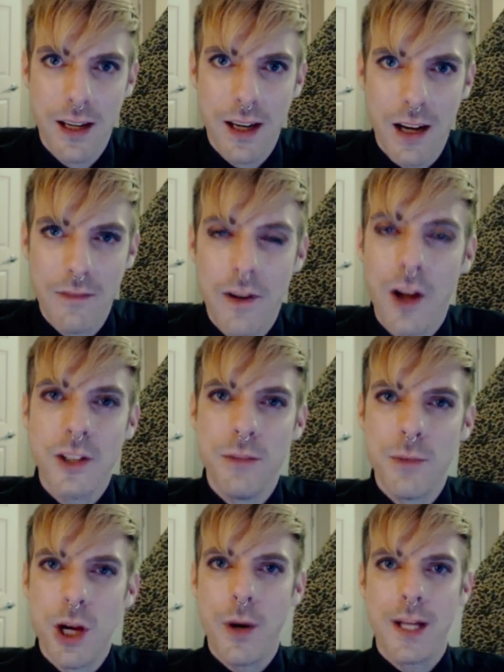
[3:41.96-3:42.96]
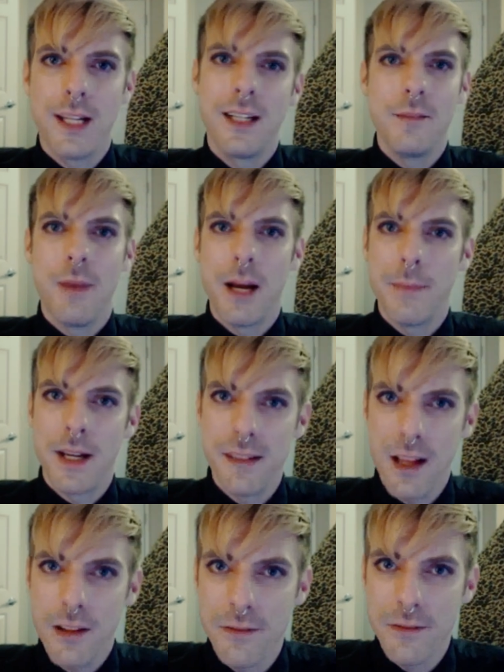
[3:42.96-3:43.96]
a volume co-edited by
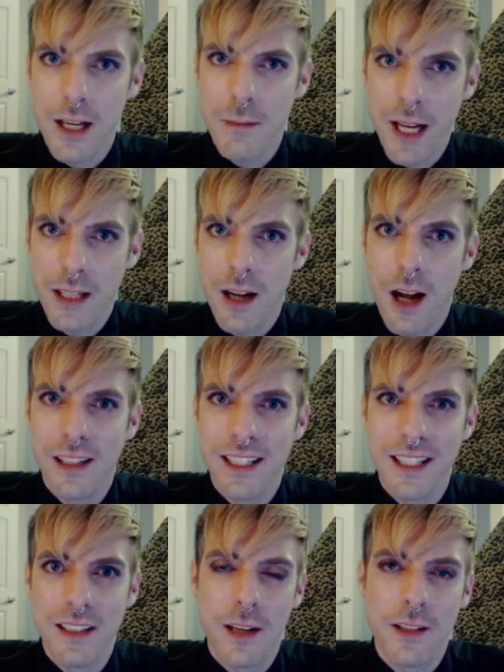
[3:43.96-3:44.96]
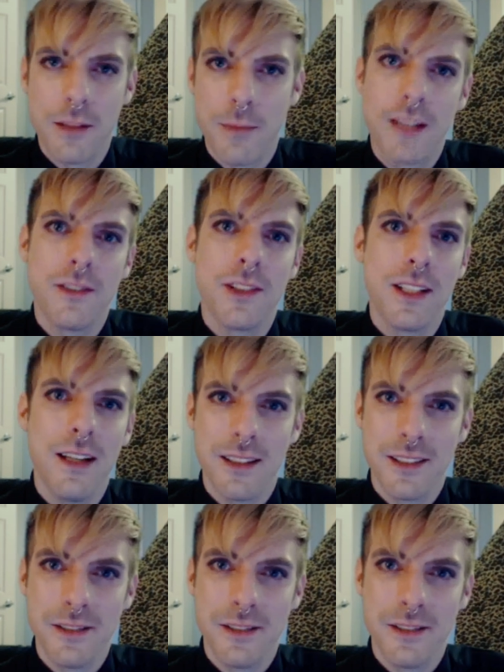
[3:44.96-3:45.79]
myself and my colleague Dr. Michael Young.